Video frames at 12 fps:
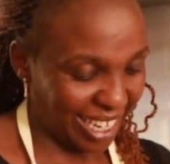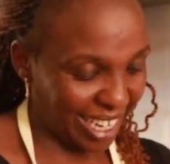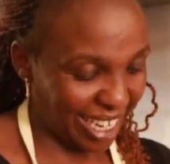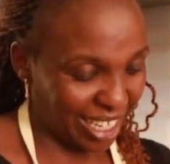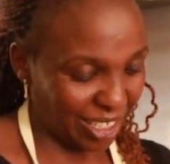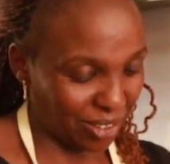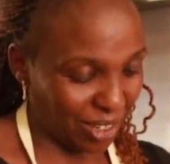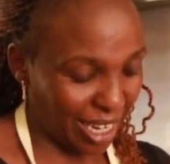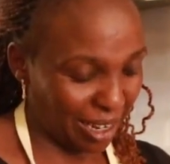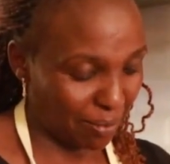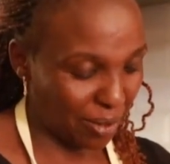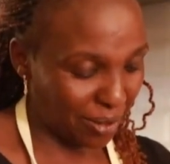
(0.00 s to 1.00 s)
I like
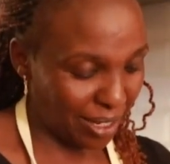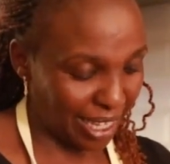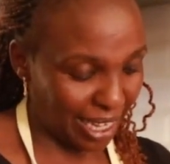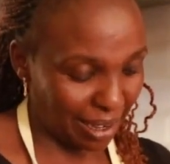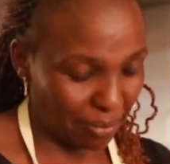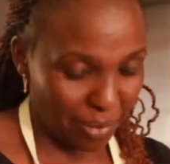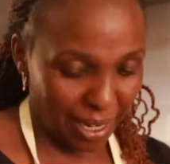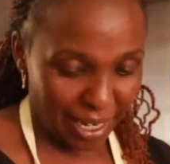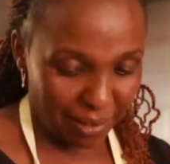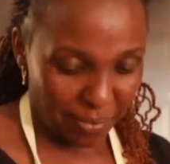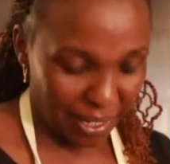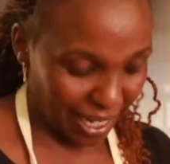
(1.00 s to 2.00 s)
talking about the
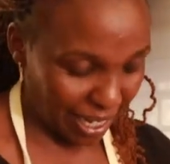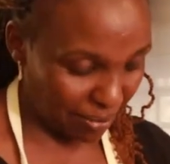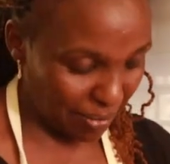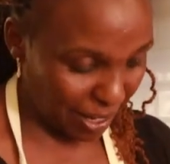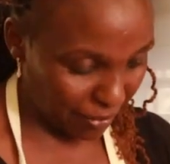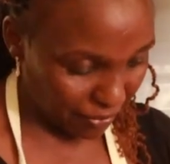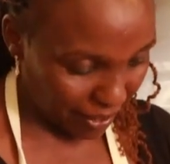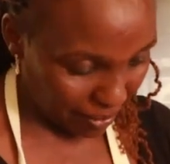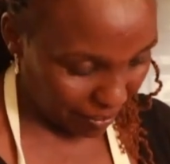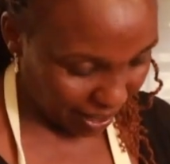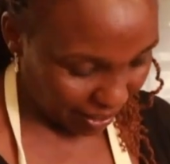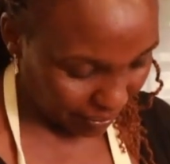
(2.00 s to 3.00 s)
urban, peri-urban
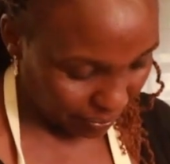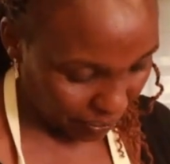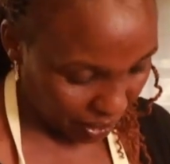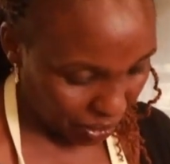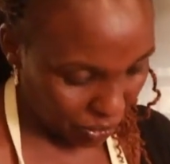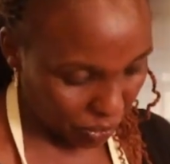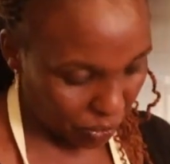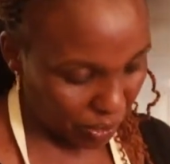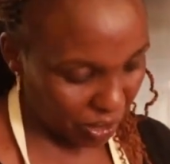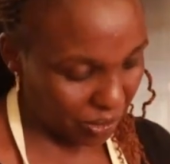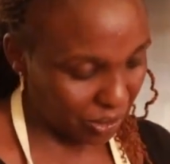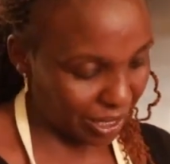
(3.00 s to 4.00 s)
farming, so
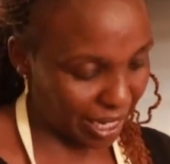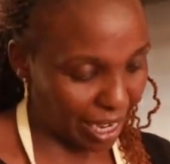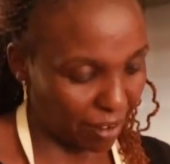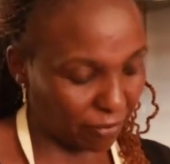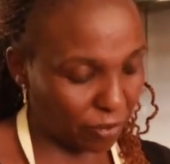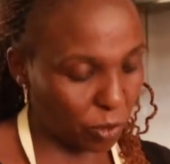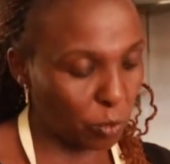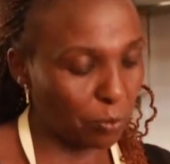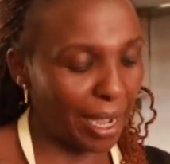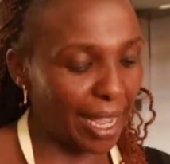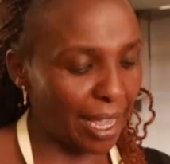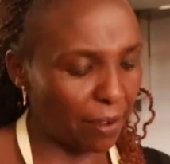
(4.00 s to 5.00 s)
we don't have to
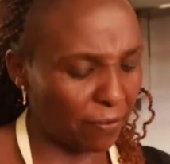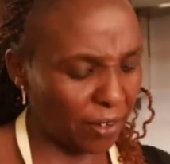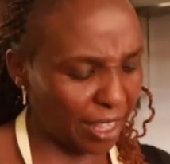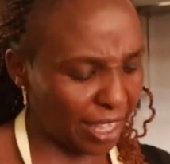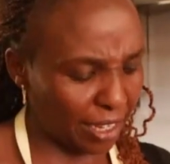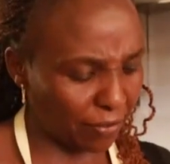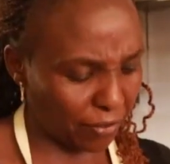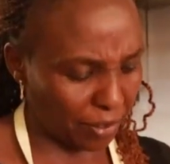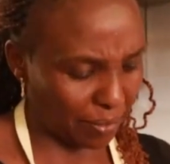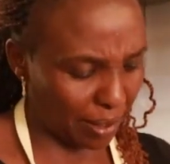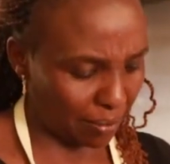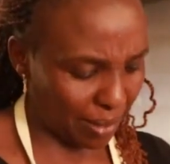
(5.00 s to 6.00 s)
buy everything
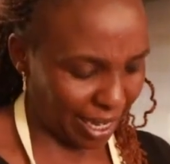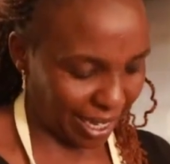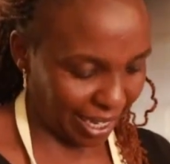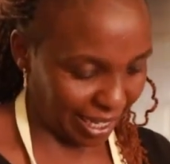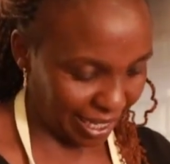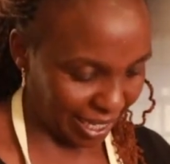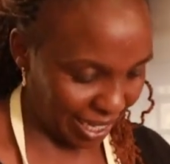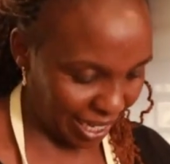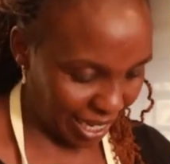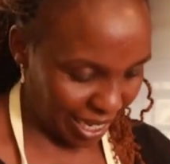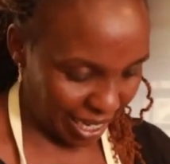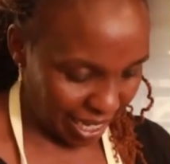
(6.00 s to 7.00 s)
from the market.
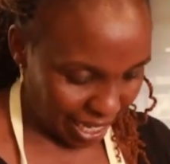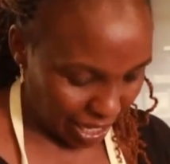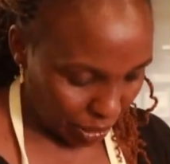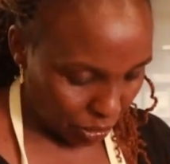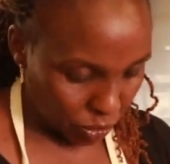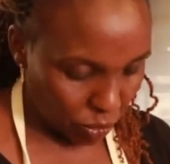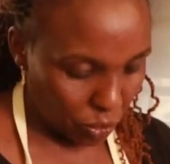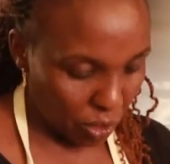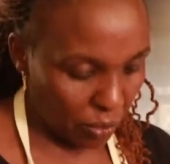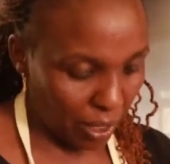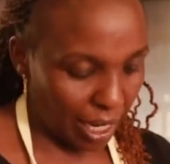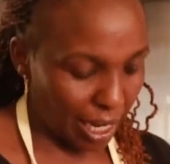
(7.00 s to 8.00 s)
So
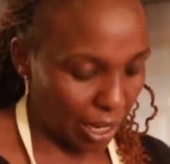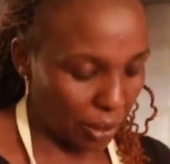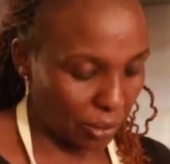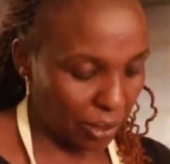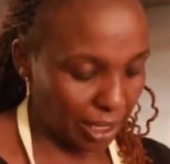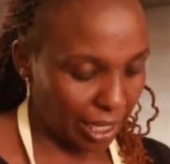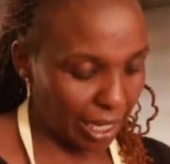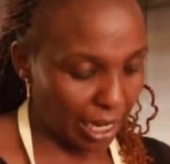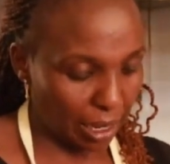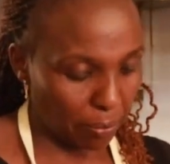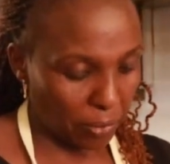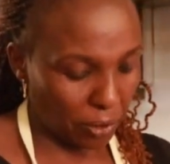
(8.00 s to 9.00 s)
ukiwa na ka
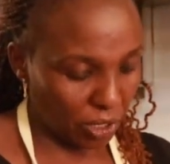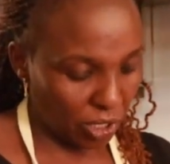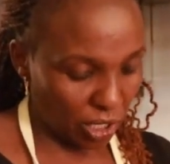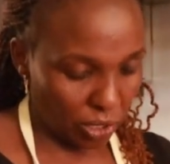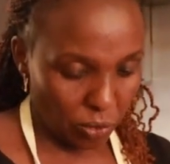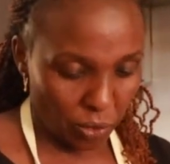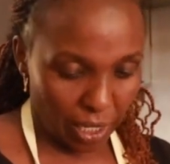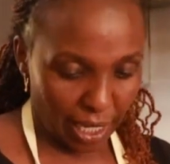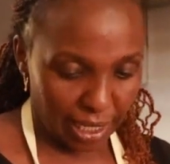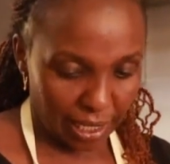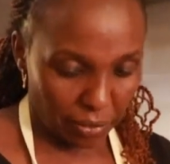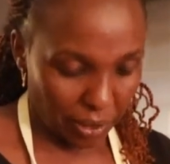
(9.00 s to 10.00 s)
container hapo nje,
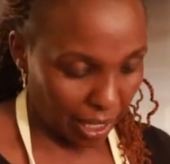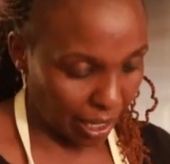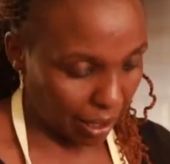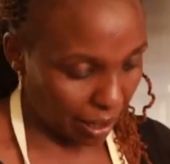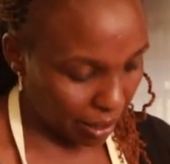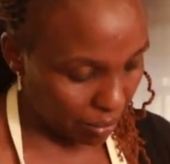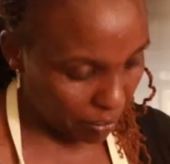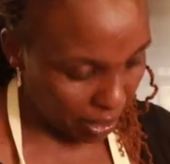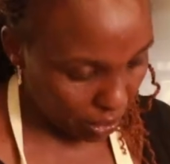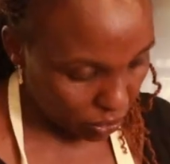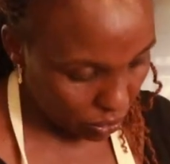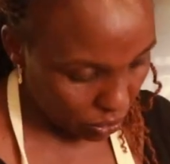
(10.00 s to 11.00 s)
unaweza weka
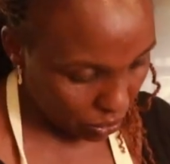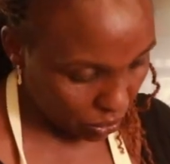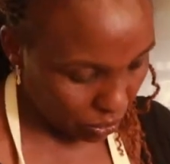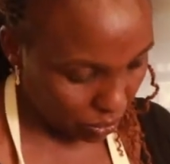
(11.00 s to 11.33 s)
mbegu.